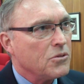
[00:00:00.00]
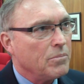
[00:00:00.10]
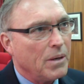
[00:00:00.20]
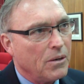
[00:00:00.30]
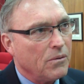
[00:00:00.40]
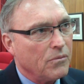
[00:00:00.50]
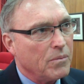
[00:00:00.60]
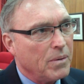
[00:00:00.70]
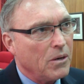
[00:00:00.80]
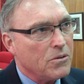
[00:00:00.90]
or better of
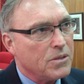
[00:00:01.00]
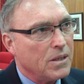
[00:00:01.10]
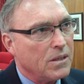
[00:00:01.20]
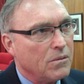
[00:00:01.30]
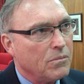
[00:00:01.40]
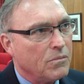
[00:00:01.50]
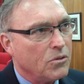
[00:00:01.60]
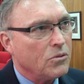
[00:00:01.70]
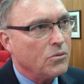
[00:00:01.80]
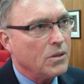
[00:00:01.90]
repairs needed
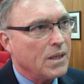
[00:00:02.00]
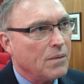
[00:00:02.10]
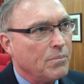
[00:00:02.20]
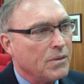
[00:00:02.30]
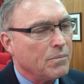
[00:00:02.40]
to do in that